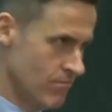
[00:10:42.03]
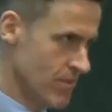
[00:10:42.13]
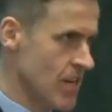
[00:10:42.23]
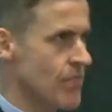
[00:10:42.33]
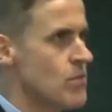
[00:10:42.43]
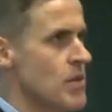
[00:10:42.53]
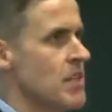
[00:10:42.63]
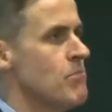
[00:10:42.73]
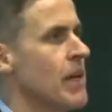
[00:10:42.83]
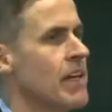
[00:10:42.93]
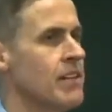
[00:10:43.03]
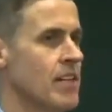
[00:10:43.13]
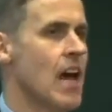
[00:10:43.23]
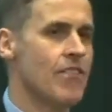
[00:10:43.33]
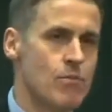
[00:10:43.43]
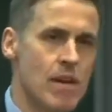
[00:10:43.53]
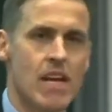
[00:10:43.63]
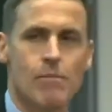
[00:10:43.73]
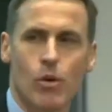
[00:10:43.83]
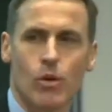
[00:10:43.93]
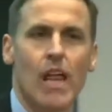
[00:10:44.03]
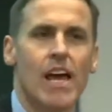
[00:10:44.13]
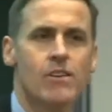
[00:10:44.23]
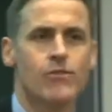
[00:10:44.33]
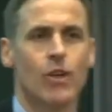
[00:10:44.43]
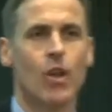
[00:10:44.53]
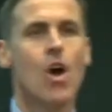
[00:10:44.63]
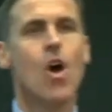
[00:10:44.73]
shove them in the bin and have them end up on landfill.